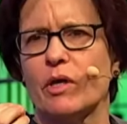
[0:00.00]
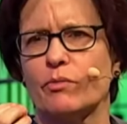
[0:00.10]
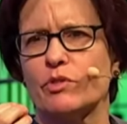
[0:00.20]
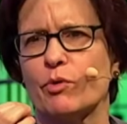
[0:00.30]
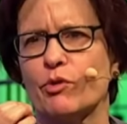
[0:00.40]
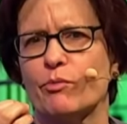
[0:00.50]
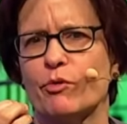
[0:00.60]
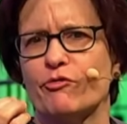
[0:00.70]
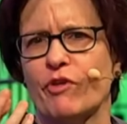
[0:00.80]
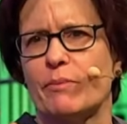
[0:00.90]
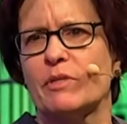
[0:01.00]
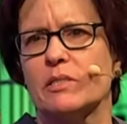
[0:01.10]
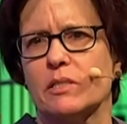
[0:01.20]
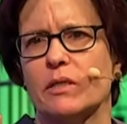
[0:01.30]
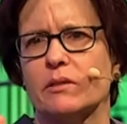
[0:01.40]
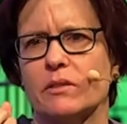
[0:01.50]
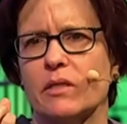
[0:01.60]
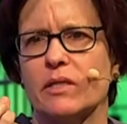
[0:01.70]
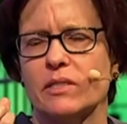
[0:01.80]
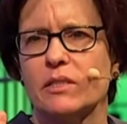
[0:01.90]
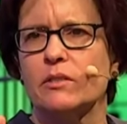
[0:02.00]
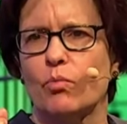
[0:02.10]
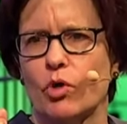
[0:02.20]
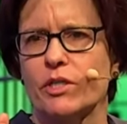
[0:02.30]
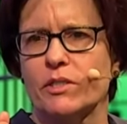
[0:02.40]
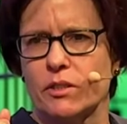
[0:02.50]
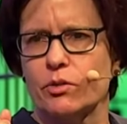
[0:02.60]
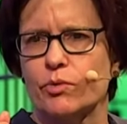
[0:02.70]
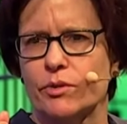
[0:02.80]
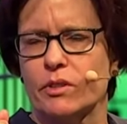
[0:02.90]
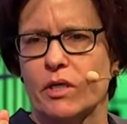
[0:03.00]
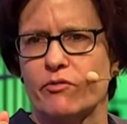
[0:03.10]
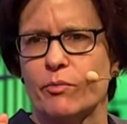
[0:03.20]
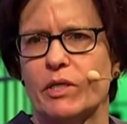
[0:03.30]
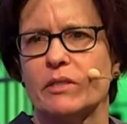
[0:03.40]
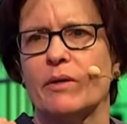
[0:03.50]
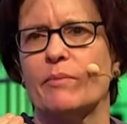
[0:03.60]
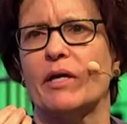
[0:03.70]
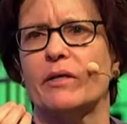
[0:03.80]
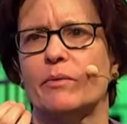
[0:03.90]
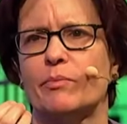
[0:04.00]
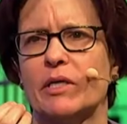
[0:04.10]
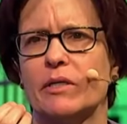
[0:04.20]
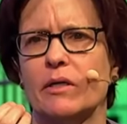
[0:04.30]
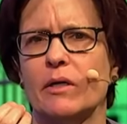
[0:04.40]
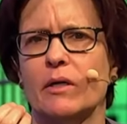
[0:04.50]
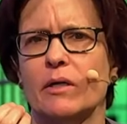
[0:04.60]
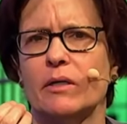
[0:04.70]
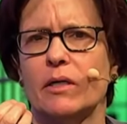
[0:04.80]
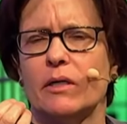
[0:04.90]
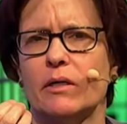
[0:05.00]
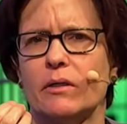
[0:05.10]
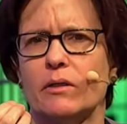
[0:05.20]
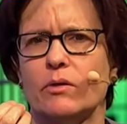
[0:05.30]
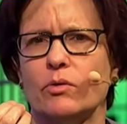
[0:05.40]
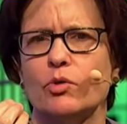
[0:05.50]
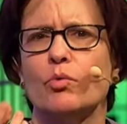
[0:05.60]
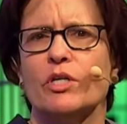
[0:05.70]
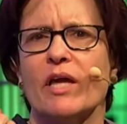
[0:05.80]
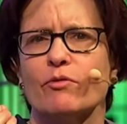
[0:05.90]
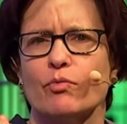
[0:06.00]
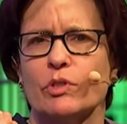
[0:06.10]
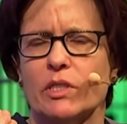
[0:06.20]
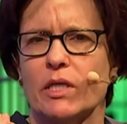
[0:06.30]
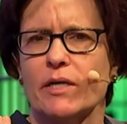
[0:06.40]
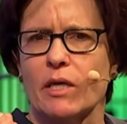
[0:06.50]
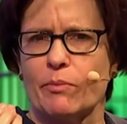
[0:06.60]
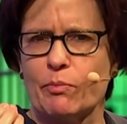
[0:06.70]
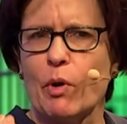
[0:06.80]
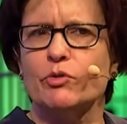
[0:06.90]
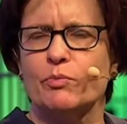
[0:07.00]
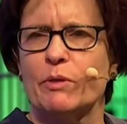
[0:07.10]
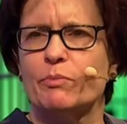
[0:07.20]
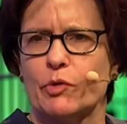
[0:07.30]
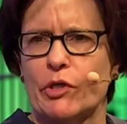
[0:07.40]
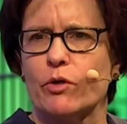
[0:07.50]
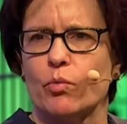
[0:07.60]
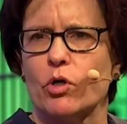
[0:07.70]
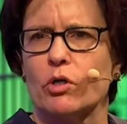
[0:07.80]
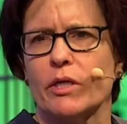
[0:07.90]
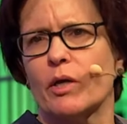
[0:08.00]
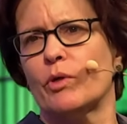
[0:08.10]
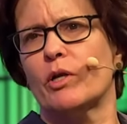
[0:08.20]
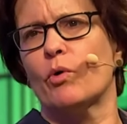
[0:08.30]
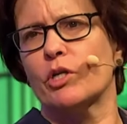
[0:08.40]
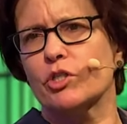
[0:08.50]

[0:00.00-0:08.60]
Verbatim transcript: that was one of their more famous things that, that they didn't want to deal with the government. They made it a big uh, you were never really like that, but most people there were like, we don't want to